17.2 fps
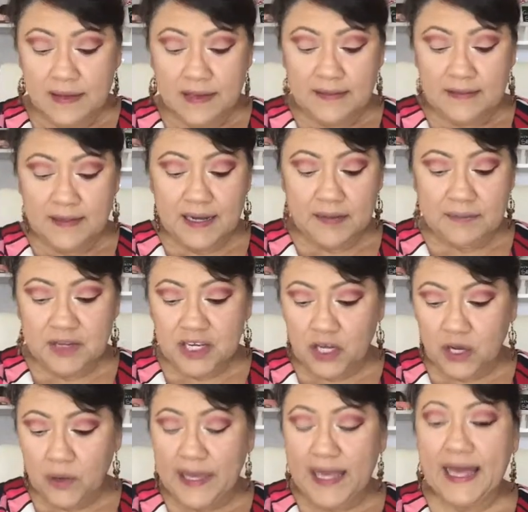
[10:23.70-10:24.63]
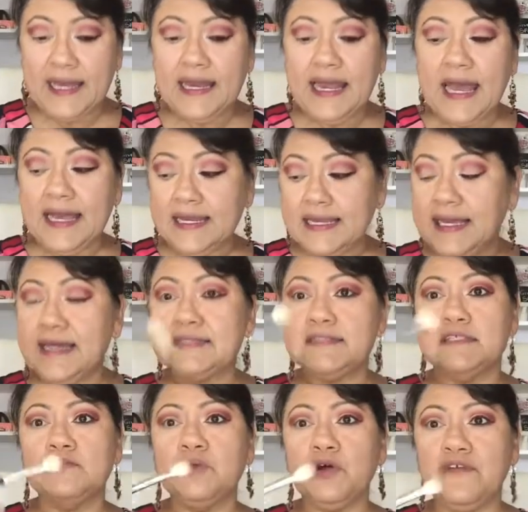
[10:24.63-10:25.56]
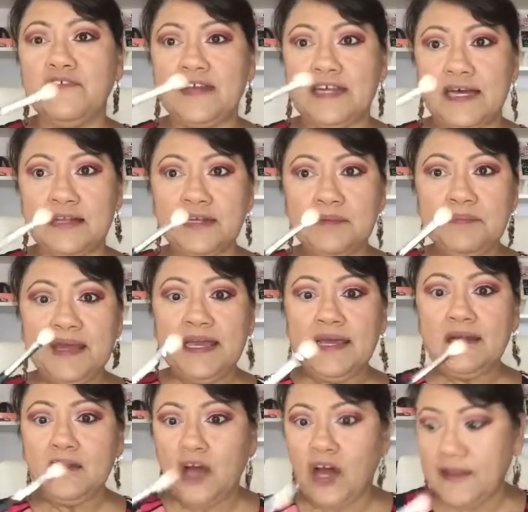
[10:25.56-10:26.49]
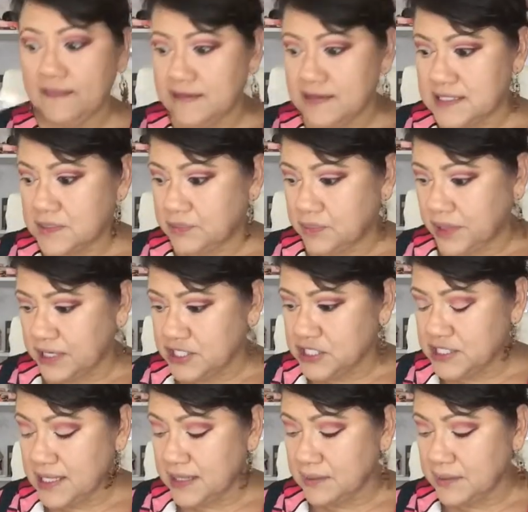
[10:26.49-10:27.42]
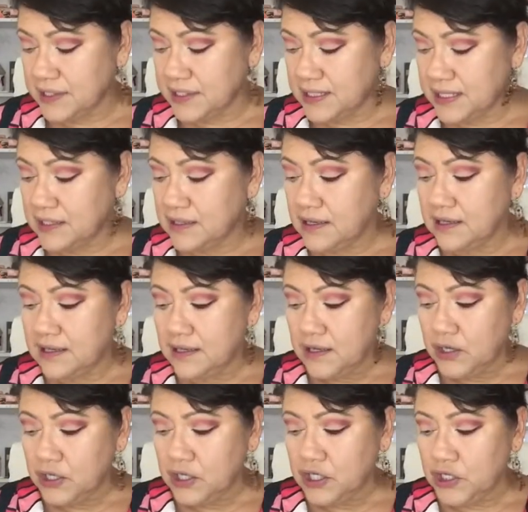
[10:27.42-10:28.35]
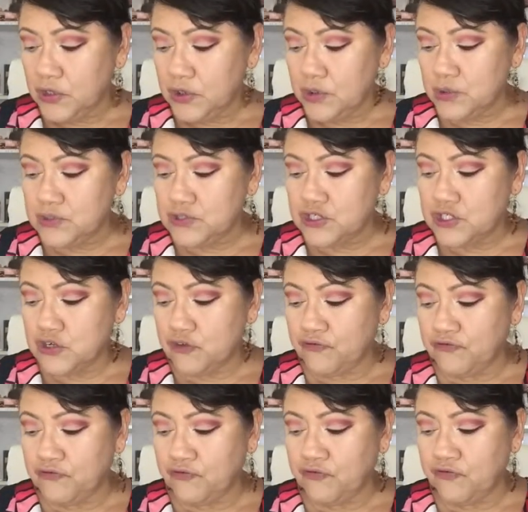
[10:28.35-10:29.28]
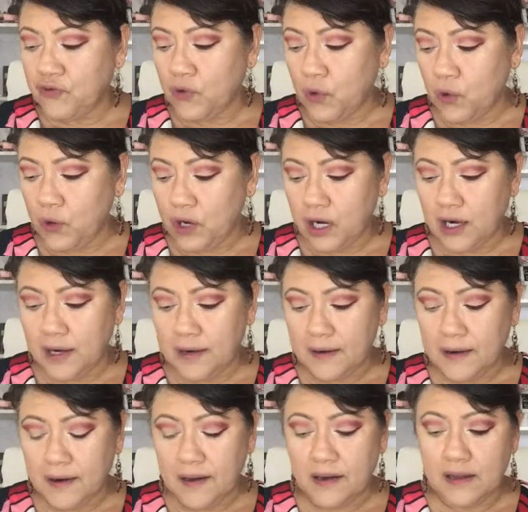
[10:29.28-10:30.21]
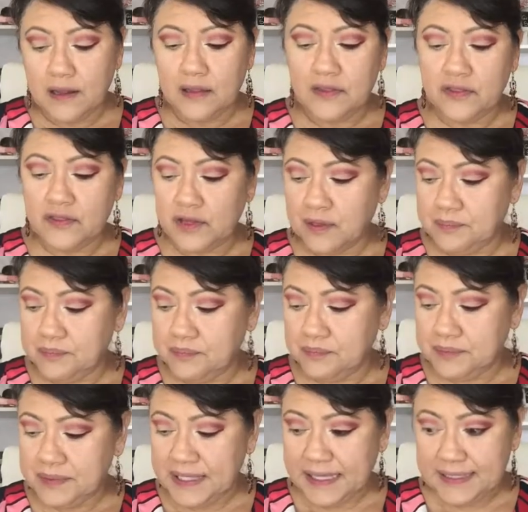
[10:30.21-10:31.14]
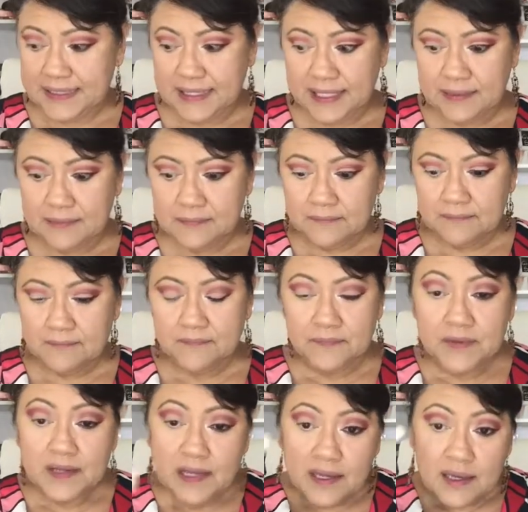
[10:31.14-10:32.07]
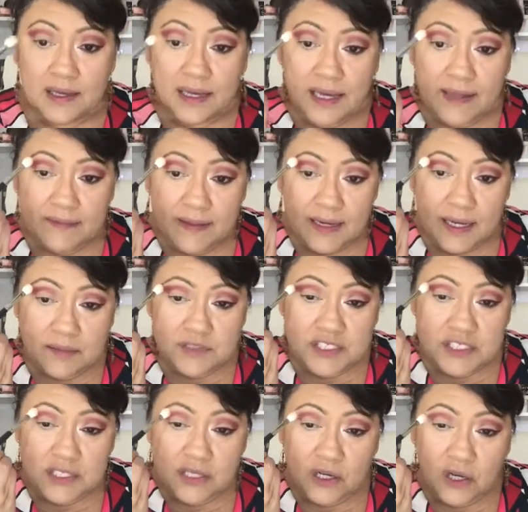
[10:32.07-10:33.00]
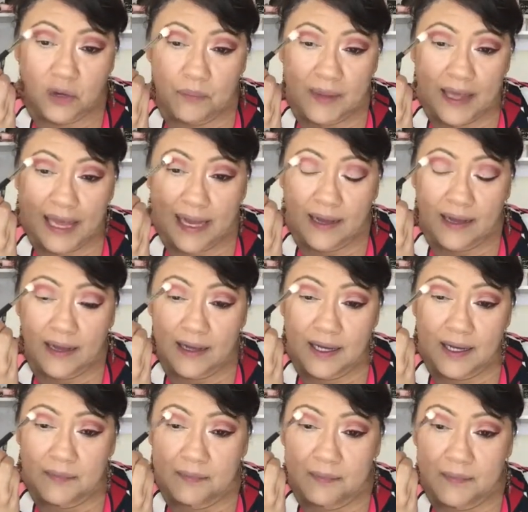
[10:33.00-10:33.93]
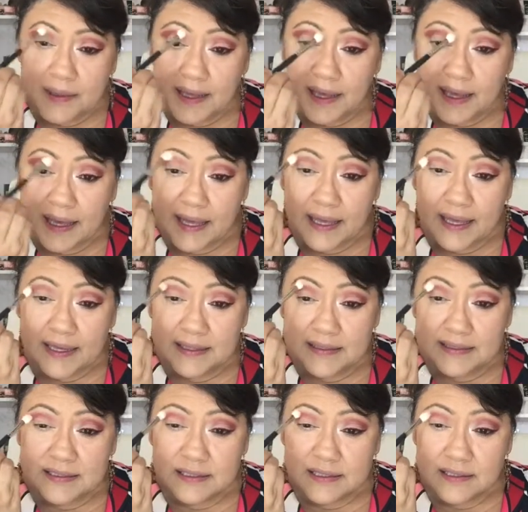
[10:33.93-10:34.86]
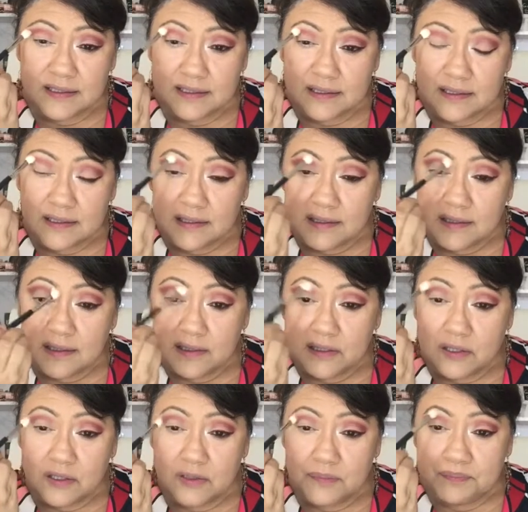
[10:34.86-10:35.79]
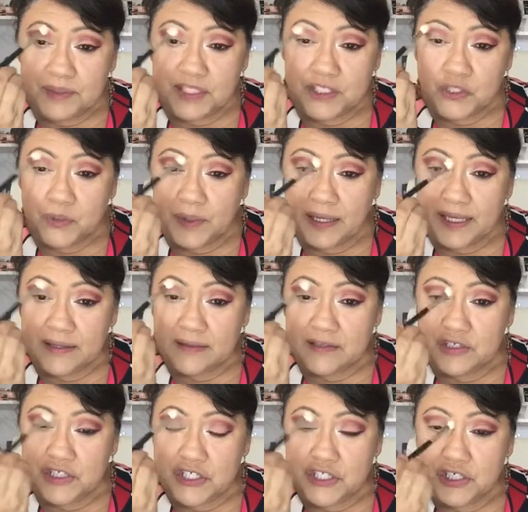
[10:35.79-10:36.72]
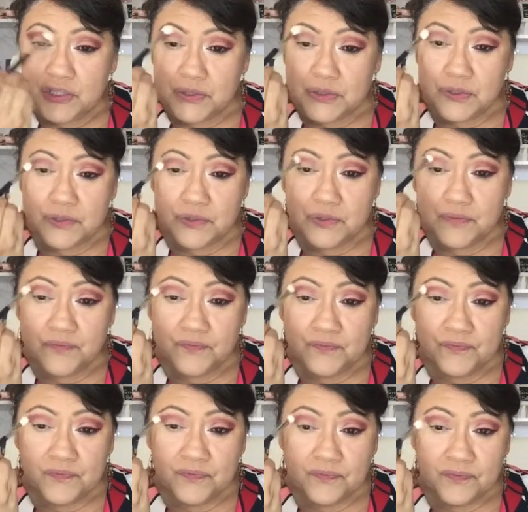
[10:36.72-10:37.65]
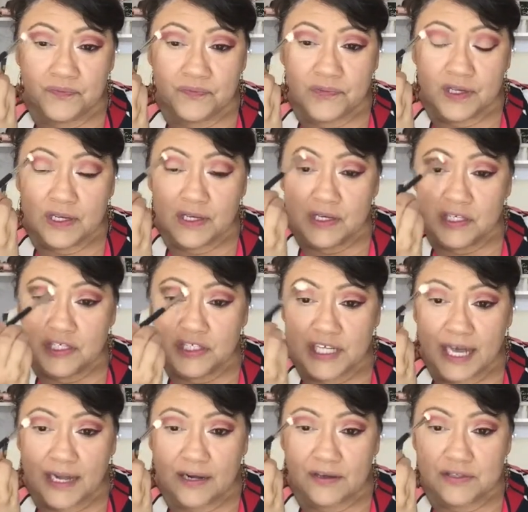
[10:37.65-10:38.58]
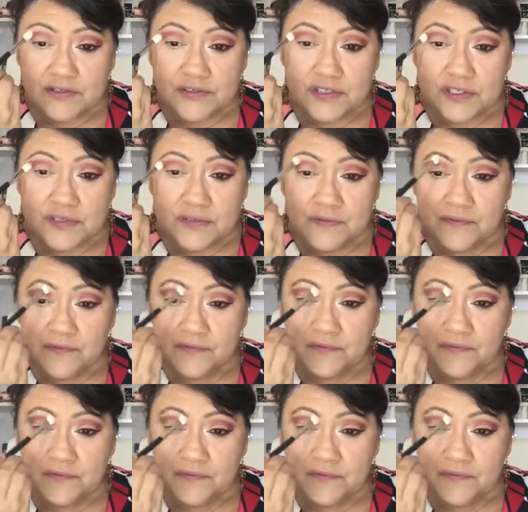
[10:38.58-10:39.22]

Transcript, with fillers: And then I'm going to go ahead and get some more vanilla bean on this brush that we did used for uh, the blending. And then I'm just going to go back up and between the two shadows